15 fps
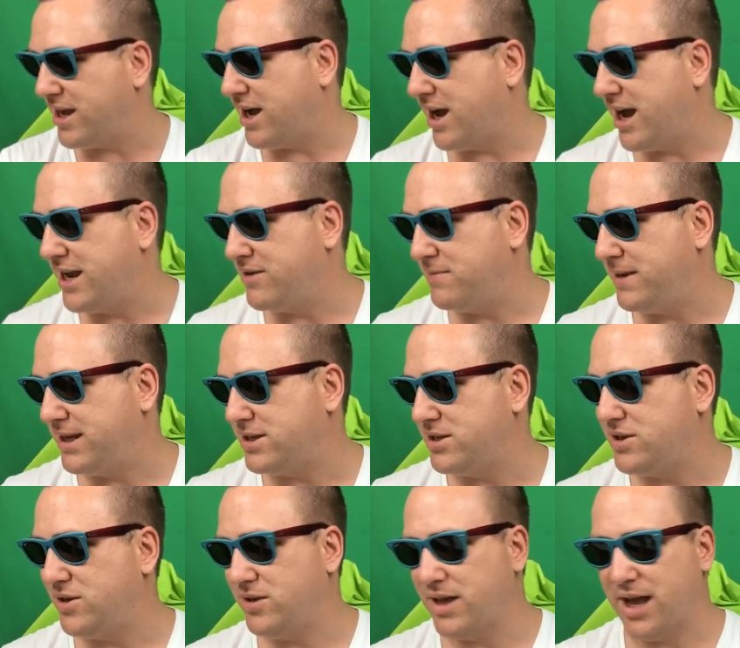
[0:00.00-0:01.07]
I didn't mean to
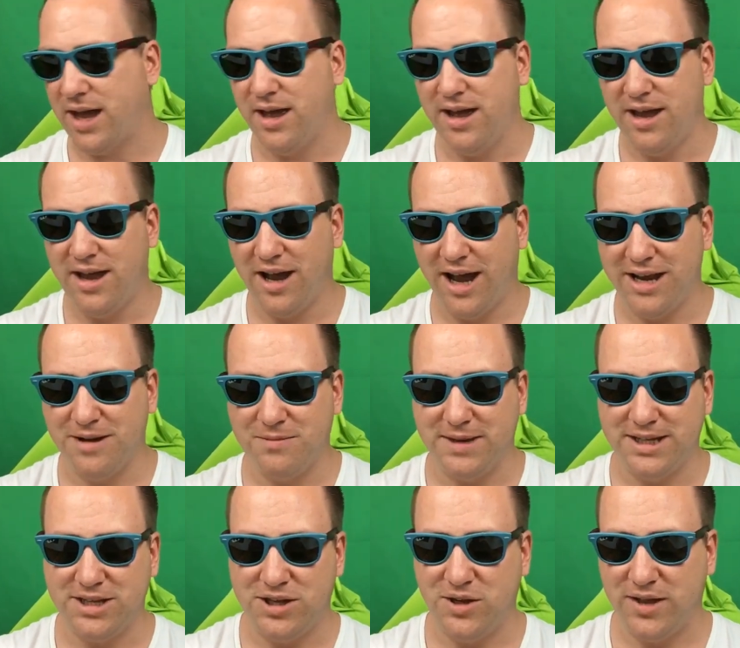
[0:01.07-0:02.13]
do that. I didn't
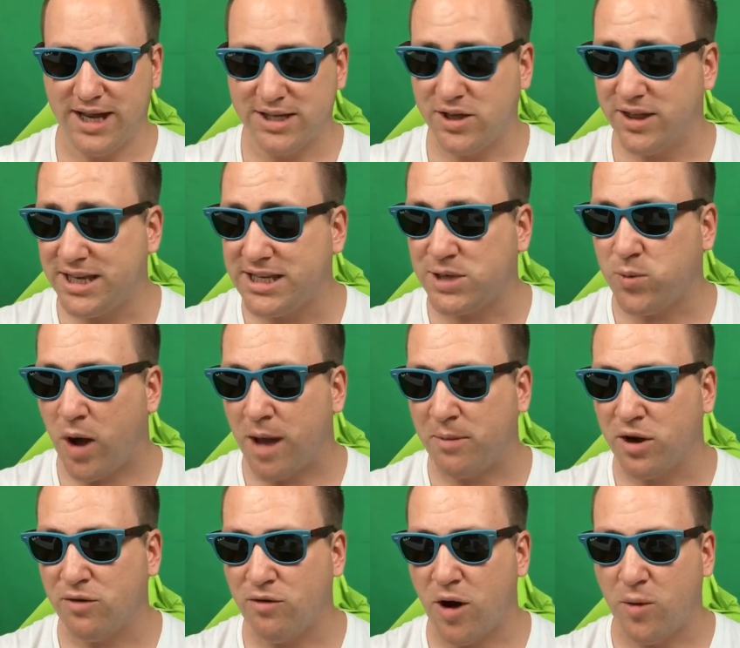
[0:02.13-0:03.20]
mean to do that. So this is what I'm
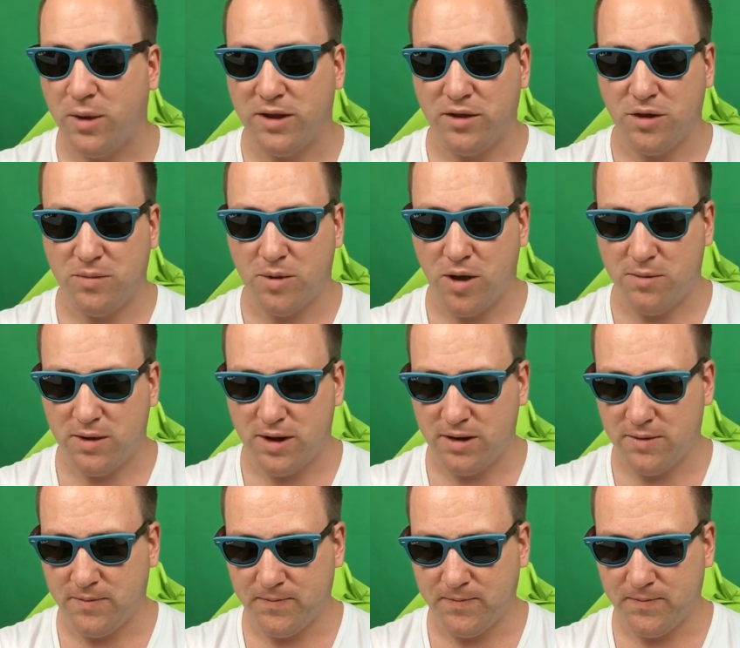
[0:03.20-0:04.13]
going to roll with at the moment.